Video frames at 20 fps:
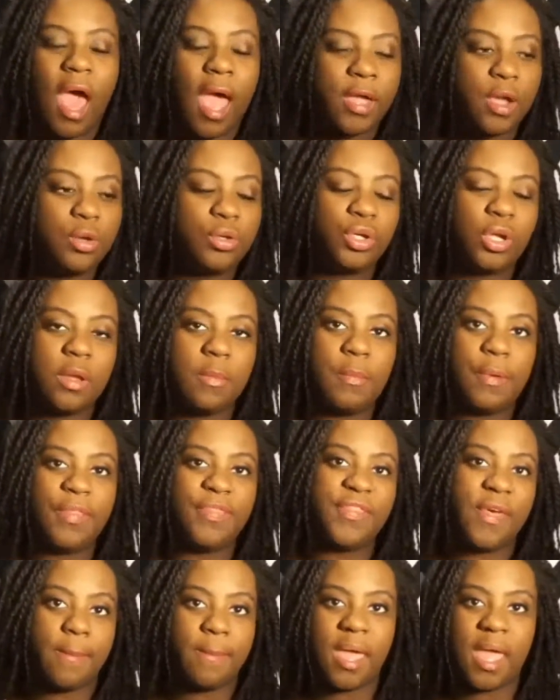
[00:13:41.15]
usually
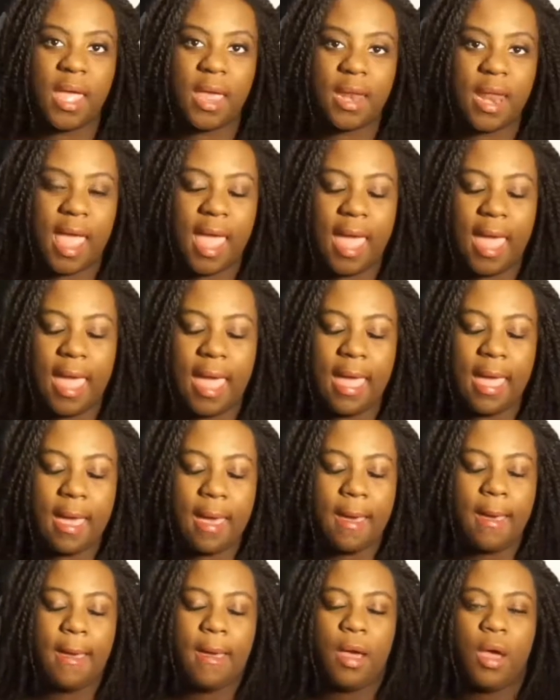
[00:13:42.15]
put them in
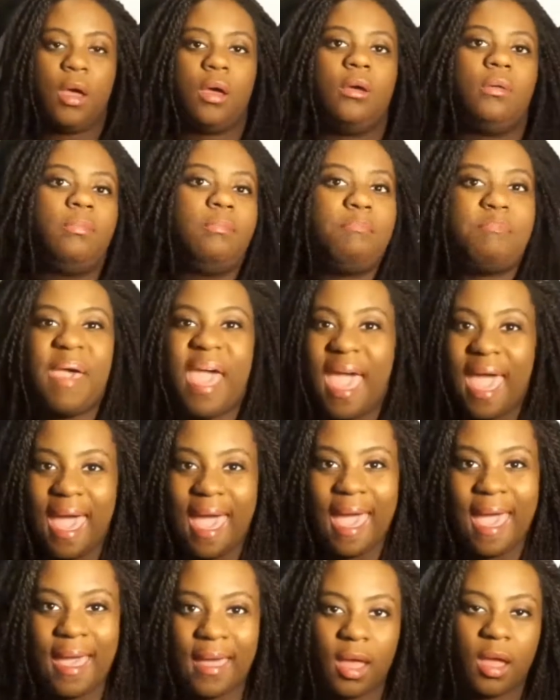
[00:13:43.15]
a
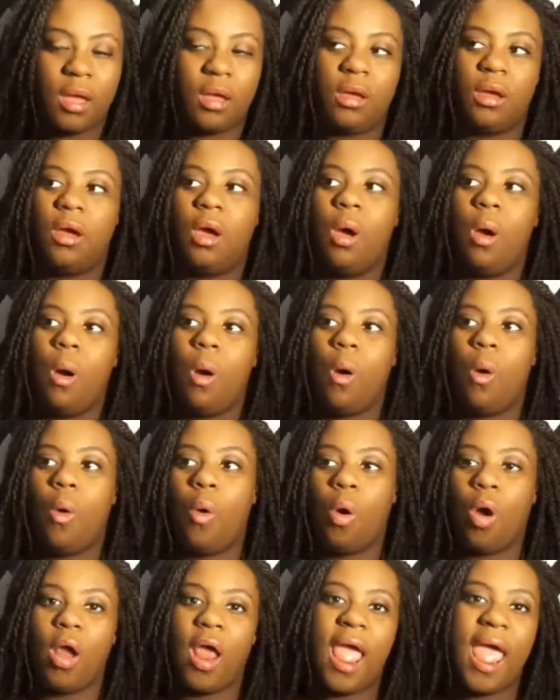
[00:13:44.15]
bag
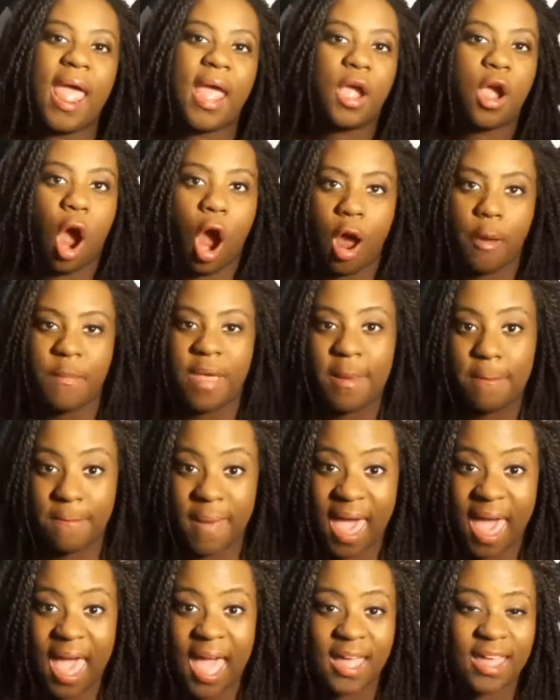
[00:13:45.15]
or a garment
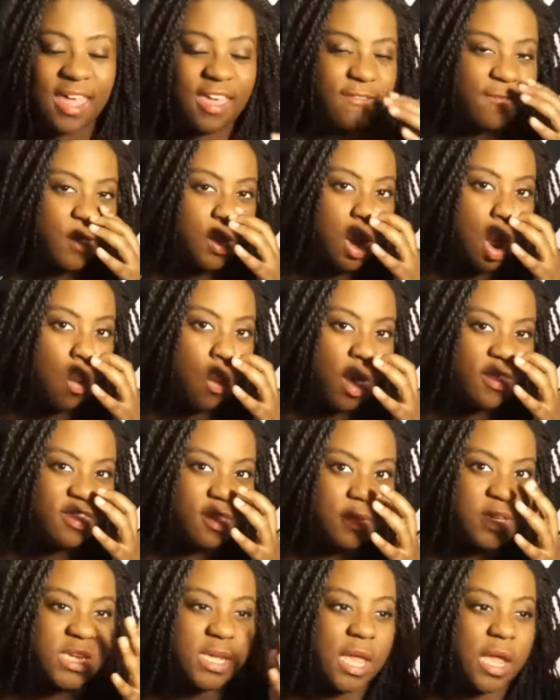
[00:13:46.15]
bag if you don't want
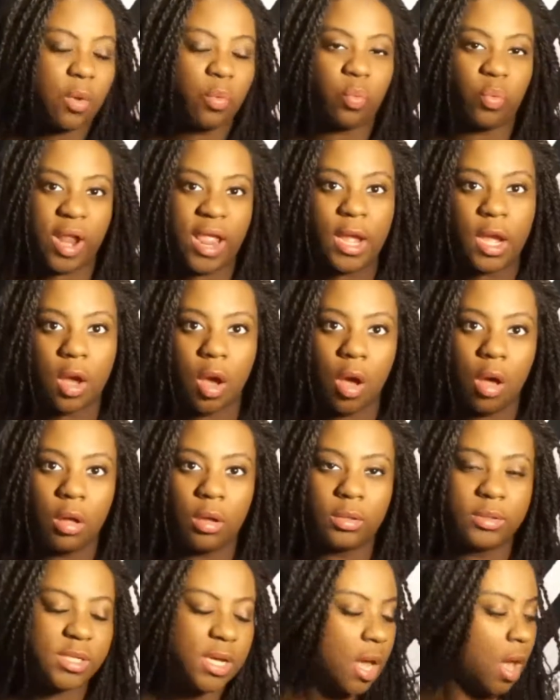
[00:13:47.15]
them to get
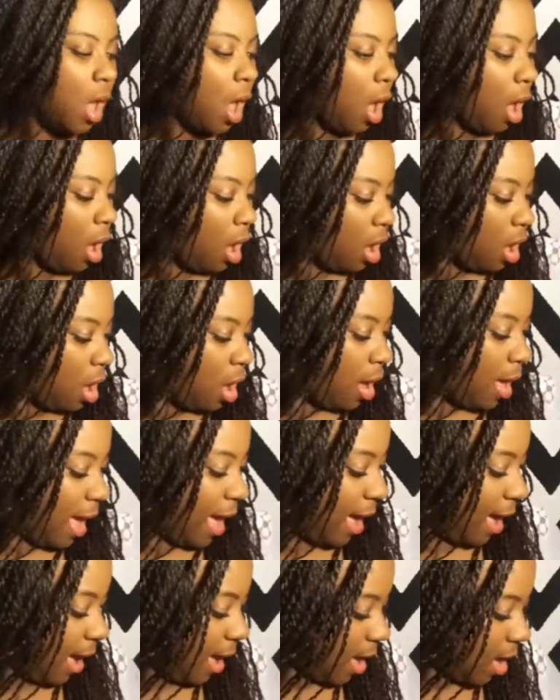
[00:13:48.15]
wrinkled,
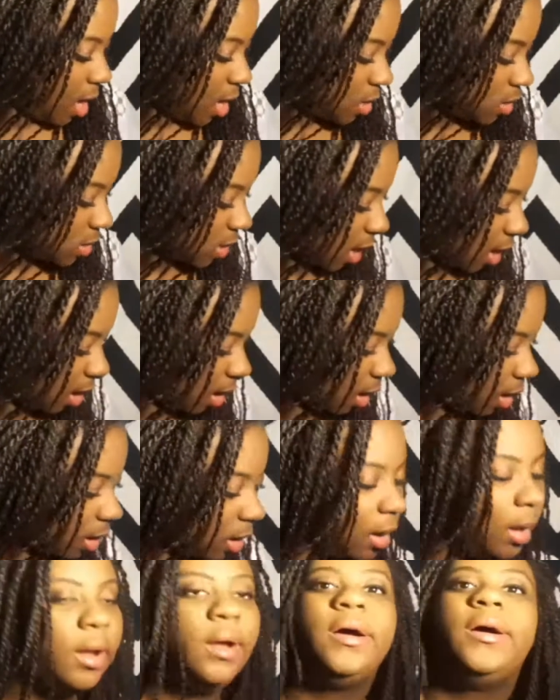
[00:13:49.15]
and
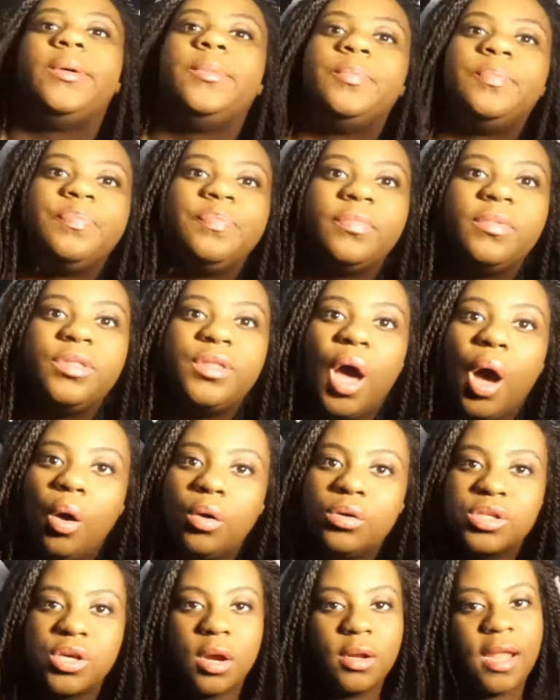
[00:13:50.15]

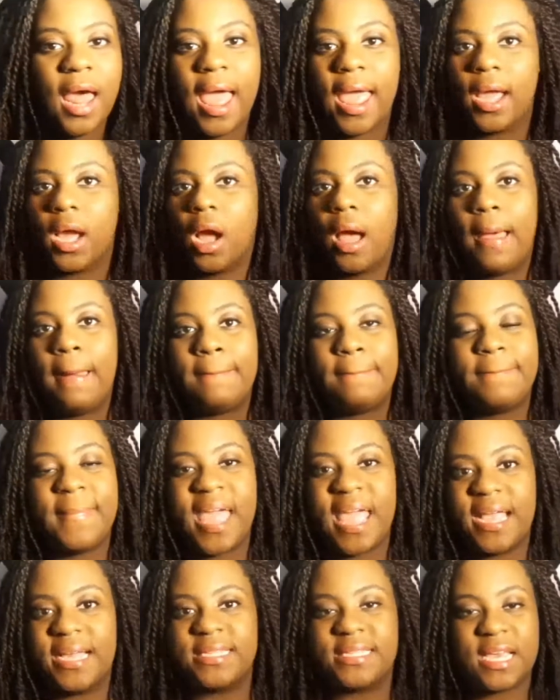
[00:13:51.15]
those are like
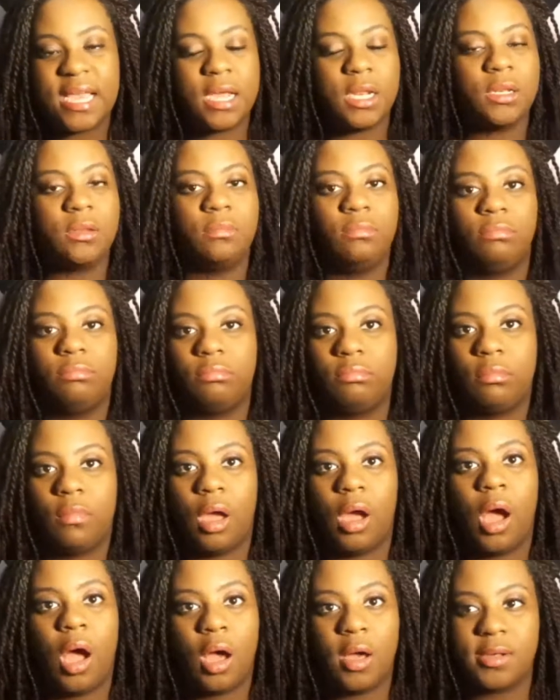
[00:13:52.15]
amazing,
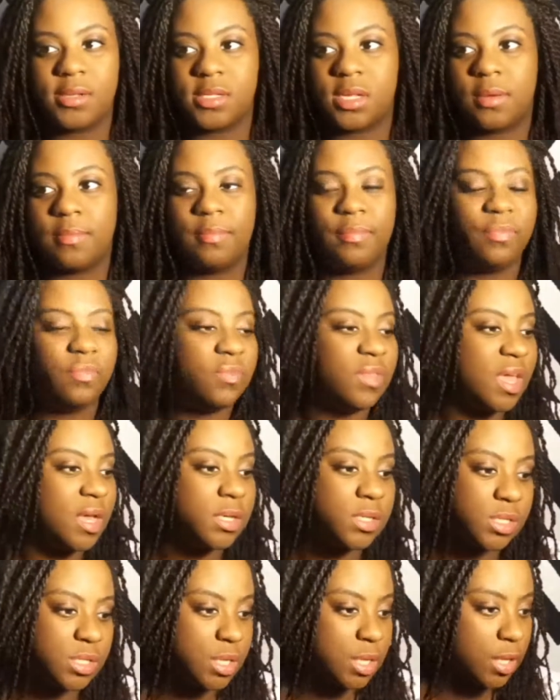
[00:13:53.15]
awesome
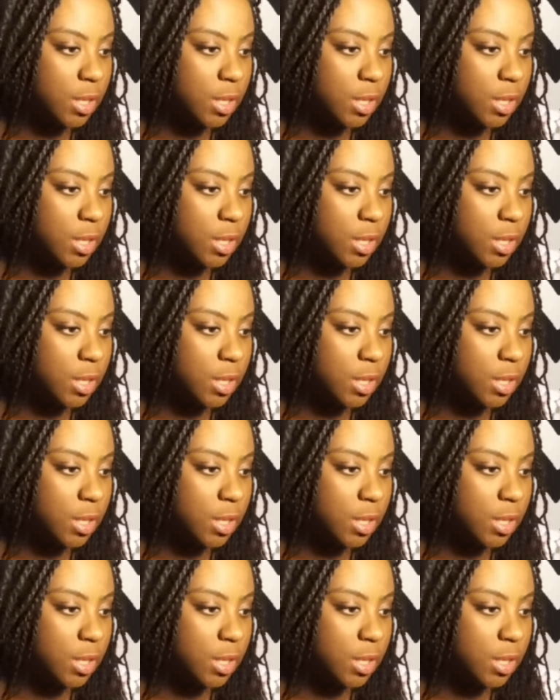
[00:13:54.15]
things to